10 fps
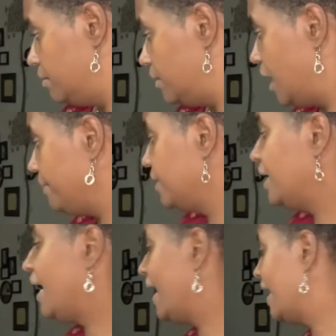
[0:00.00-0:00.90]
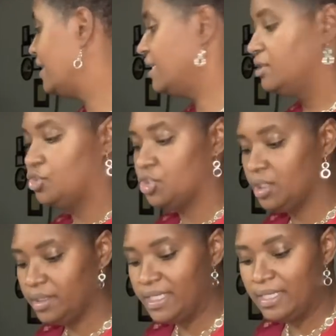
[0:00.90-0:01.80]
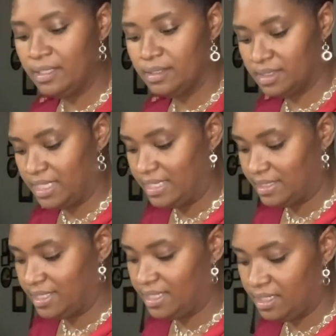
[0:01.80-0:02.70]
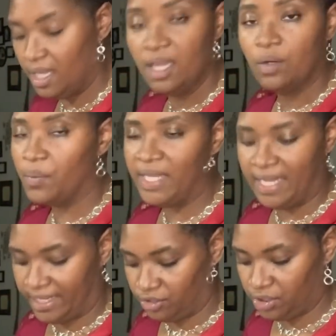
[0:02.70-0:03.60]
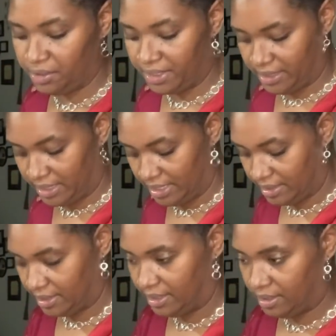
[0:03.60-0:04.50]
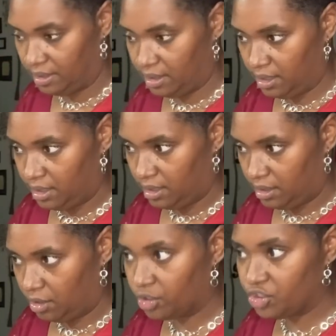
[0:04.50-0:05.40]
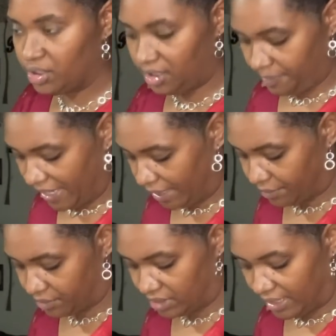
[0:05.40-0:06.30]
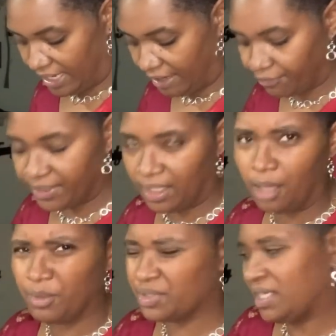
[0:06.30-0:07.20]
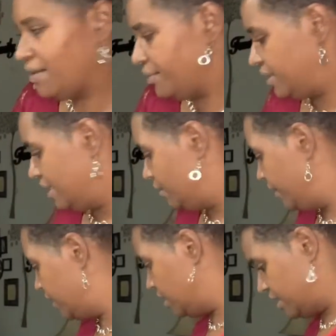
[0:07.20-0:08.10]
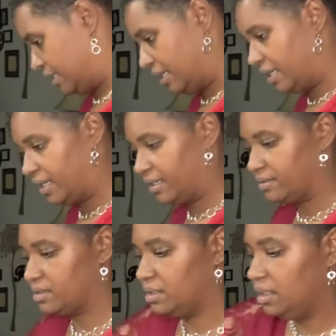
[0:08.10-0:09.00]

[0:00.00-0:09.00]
I'm going to add in chili seasoning. We add chili seasoning or chili powder to every almost everything we cook in our house.